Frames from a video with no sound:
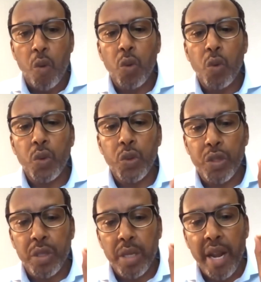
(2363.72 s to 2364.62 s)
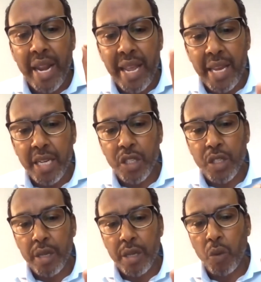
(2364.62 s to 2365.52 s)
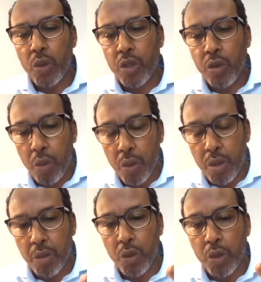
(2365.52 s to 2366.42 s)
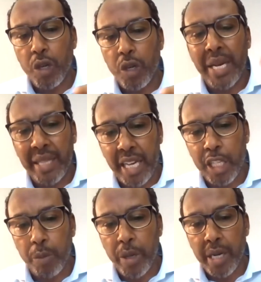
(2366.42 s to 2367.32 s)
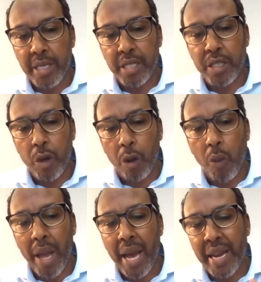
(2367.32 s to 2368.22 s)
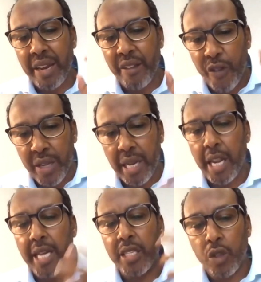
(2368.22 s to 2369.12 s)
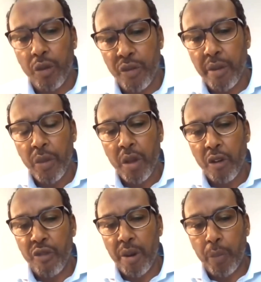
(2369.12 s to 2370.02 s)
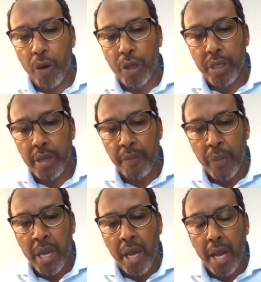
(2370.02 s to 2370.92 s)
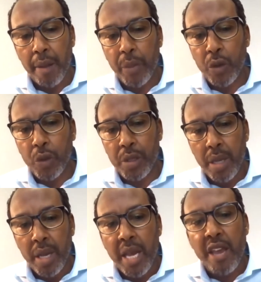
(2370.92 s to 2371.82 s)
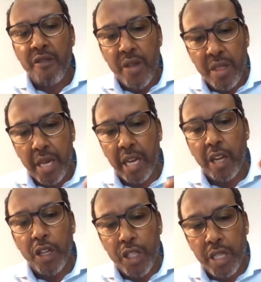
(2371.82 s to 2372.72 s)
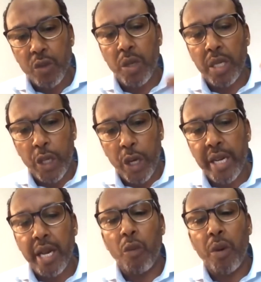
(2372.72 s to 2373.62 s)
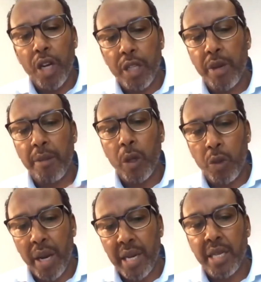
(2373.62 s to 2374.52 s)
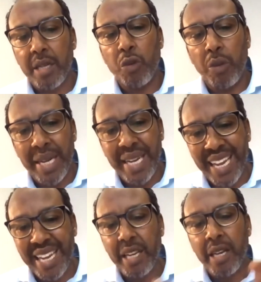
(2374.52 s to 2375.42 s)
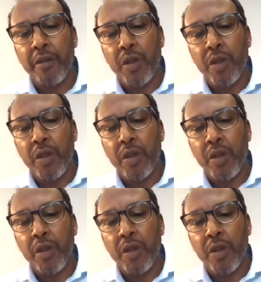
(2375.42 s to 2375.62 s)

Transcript: whose needs, whose traumatic experiences require a different lens of approach, because even the clinicians who are trained here will not be able to understand. You will need